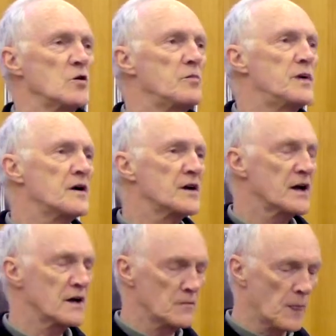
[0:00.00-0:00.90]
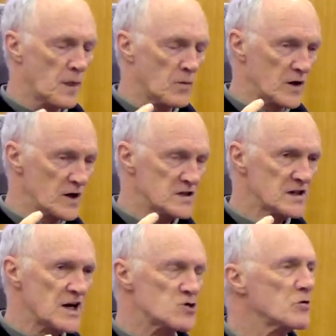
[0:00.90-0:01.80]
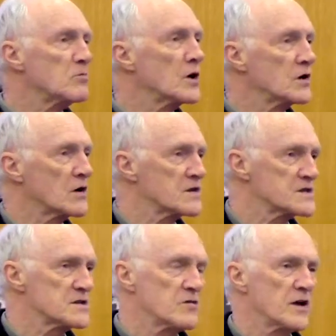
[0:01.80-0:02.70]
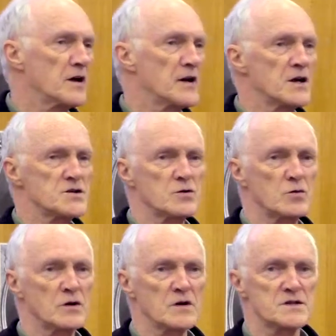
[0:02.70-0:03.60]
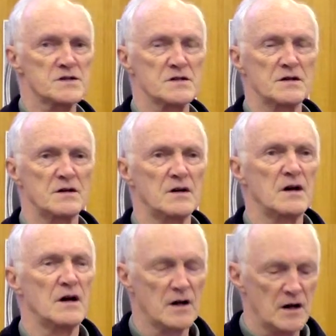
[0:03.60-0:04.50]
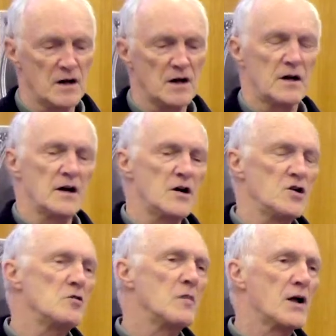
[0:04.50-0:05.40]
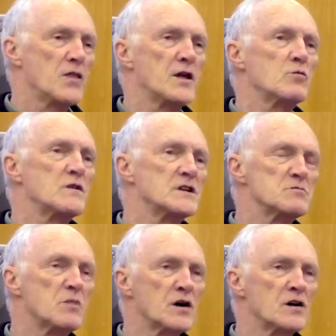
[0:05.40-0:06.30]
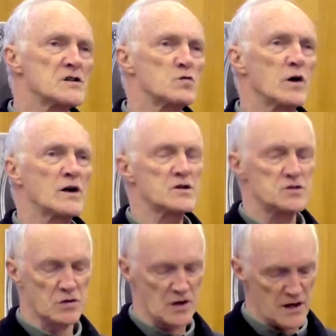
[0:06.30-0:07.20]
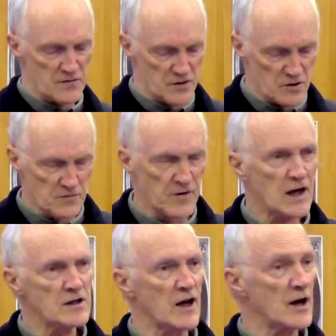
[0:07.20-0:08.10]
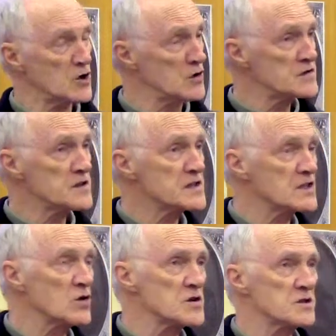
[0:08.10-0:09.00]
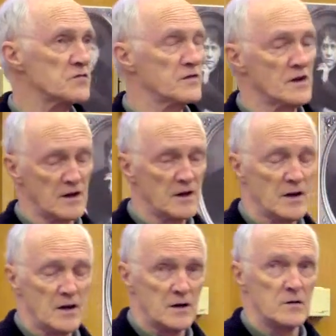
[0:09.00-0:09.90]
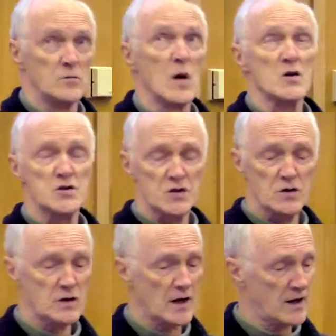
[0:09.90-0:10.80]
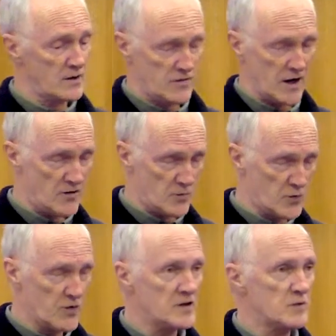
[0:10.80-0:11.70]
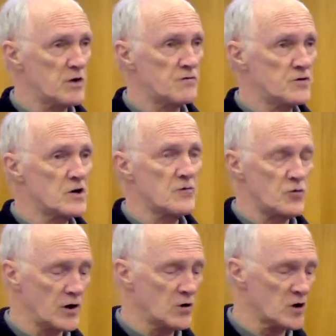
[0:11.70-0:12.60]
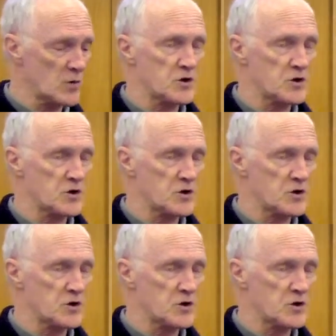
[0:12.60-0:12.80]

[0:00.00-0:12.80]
You're building intellectual models of how nature works. And you might think, well, this model is well and truly verified, like Newton's laws of motion I have, have proved to be very, very good